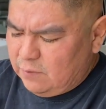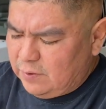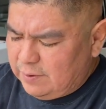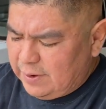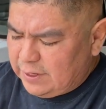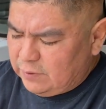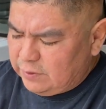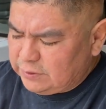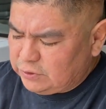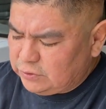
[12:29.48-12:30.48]
What am I
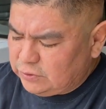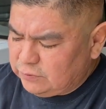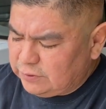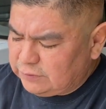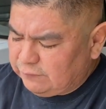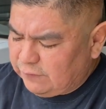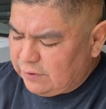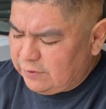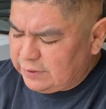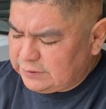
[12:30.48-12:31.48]
going to do as
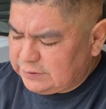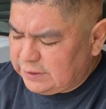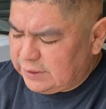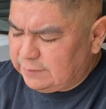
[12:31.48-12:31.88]
far as